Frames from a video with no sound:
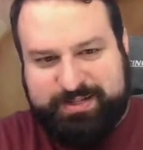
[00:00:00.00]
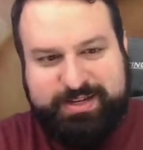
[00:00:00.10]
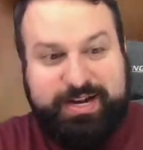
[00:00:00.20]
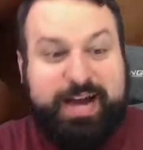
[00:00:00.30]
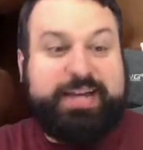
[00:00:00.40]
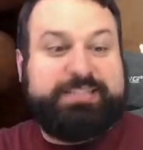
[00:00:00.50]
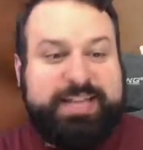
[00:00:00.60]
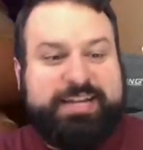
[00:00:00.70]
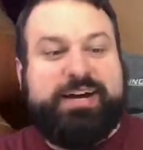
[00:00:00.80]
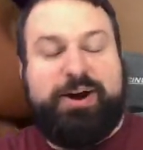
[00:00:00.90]
I guess
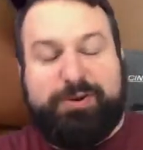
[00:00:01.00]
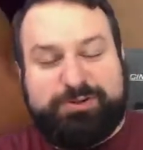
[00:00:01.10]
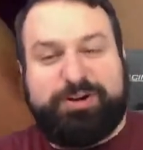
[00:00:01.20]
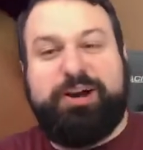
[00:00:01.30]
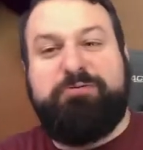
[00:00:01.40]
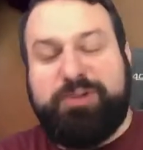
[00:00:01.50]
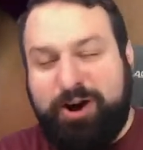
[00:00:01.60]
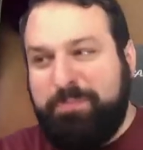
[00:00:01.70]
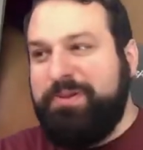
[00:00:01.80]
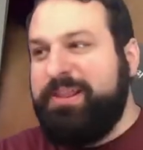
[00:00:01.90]
then, Hoser, if we
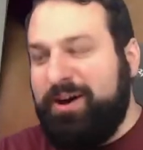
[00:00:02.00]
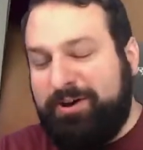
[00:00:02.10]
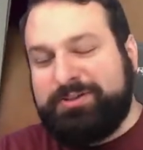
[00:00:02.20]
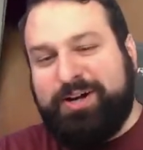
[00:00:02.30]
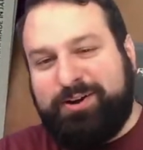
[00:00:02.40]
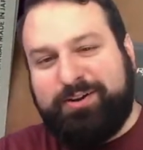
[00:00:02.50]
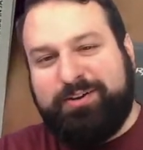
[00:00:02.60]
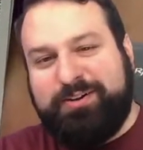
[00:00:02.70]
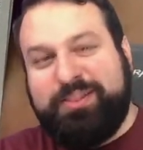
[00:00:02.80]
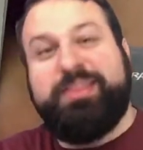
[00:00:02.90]
open the Altart,
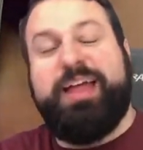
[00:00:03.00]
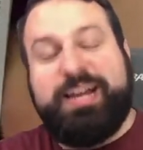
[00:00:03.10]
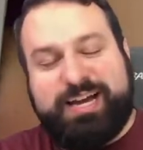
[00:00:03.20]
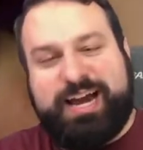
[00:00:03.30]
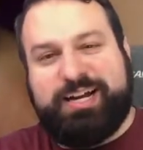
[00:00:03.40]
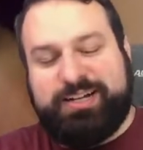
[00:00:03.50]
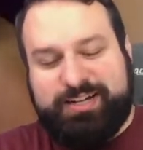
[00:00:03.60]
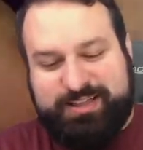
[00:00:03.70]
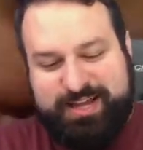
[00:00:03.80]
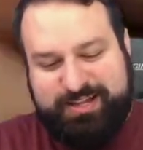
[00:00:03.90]
then you got
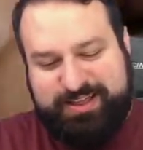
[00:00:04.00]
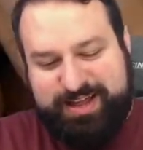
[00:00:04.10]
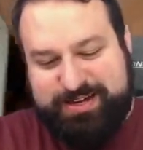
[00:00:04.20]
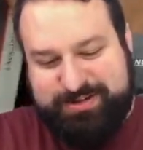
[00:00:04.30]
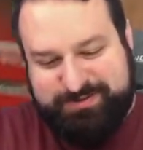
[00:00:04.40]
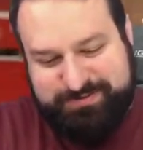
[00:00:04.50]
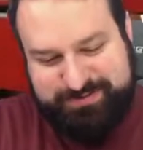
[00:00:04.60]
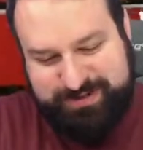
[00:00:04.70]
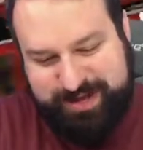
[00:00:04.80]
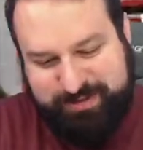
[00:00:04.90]
it. Then you
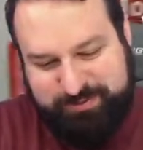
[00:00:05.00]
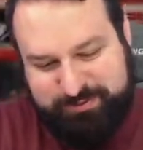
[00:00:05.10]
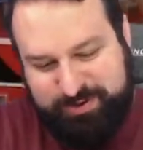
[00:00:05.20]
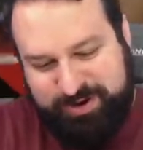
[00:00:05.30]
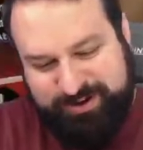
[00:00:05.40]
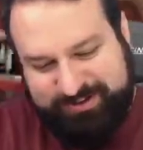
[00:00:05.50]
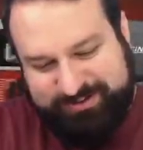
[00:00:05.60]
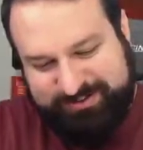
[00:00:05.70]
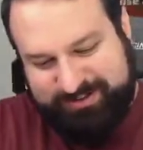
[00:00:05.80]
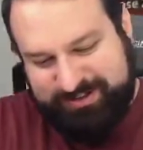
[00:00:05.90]
was wrong.
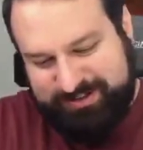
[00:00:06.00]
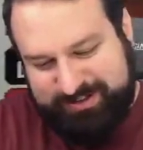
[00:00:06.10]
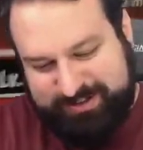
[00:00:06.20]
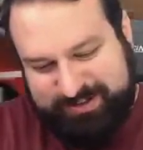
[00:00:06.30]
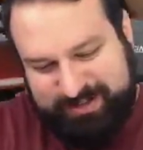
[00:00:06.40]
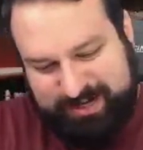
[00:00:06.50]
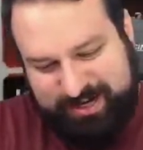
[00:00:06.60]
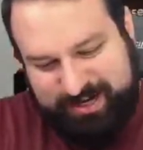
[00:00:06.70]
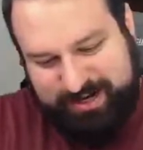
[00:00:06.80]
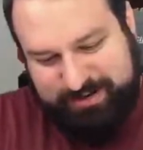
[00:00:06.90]

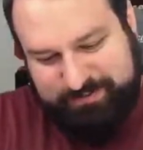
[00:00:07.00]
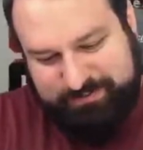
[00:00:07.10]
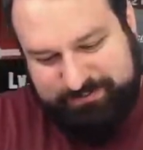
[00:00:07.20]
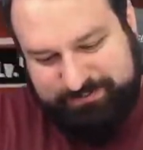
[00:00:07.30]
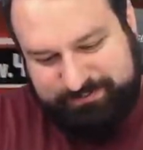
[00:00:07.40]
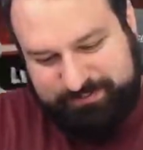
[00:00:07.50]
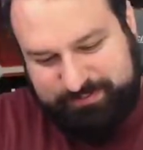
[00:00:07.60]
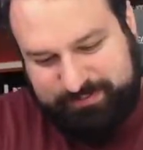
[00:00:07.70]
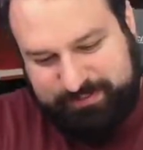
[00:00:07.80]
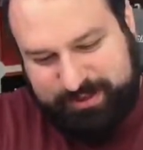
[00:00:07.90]

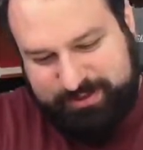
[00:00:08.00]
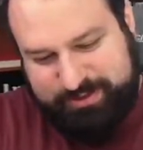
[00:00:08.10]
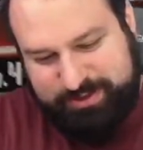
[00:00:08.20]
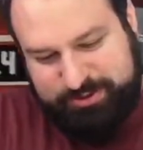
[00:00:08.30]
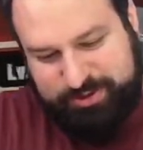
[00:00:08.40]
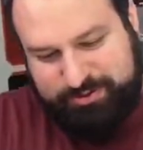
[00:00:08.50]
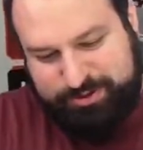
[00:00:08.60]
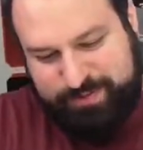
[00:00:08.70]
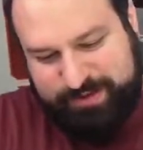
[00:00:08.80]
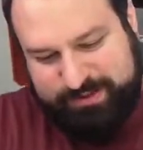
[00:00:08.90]
Also, drink
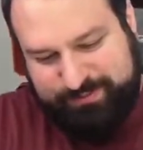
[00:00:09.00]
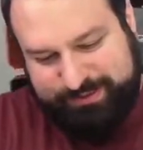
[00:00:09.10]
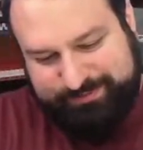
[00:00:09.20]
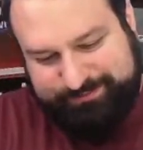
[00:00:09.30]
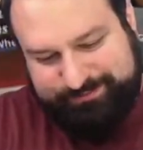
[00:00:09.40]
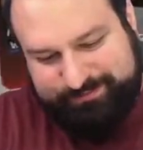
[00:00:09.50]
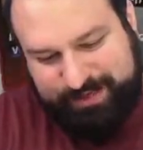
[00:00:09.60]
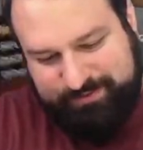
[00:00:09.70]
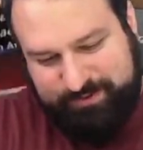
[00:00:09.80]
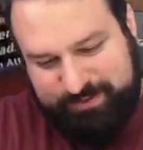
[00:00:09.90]
responsibly,
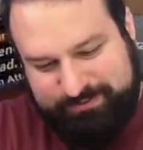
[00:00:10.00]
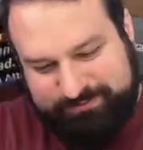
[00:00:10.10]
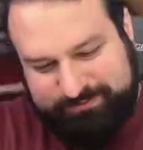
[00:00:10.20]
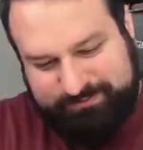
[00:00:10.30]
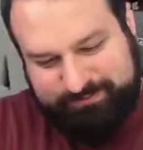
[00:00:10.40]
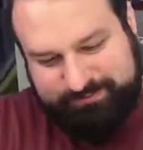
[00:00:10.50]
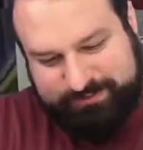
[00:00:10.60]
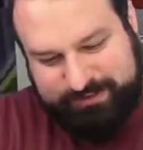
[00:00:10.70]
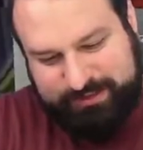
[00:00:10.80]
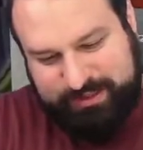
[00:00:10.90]
everyone.
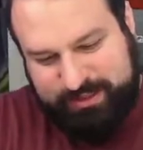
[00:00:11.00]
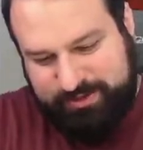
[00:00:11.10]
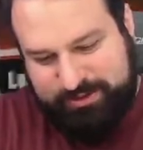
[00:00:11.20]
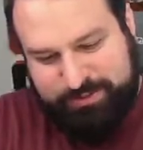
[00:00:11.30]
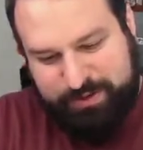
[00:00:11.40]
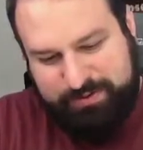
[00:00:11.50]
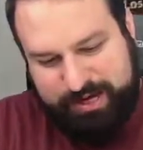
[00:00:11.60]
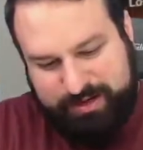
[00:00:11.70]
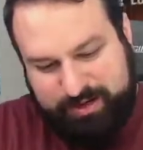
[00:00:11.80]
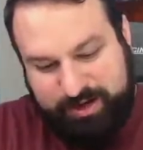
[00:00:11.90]
Another Supreme
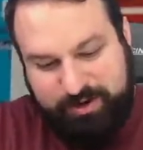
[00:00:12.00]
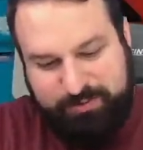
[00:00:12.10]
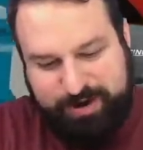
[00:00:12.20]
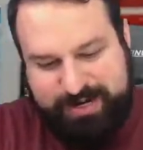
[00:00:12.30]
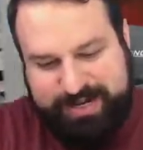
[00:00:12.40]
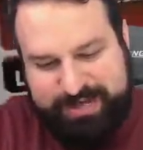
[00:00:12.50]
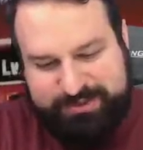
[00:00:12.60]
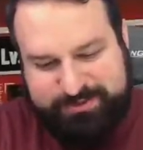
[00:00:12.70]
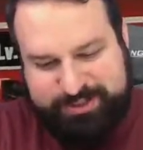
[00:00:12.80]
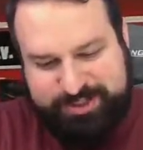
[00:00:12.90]
Cannon. Oh, right next
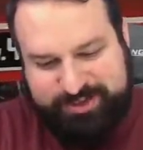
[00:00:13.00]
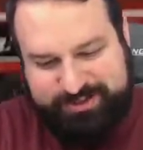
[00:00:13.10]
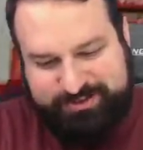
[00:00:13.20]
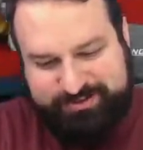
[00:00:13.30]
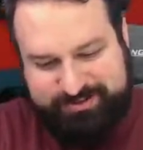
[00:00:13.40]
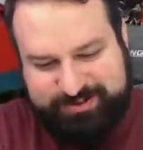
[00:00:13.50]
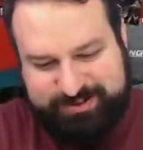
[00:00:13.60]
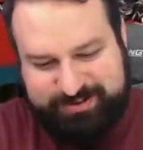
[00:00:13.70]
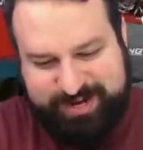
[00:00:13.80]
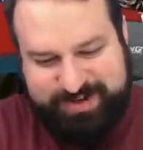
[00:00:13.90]
to each other.
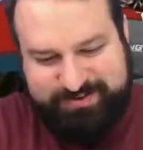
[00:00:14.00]
Great.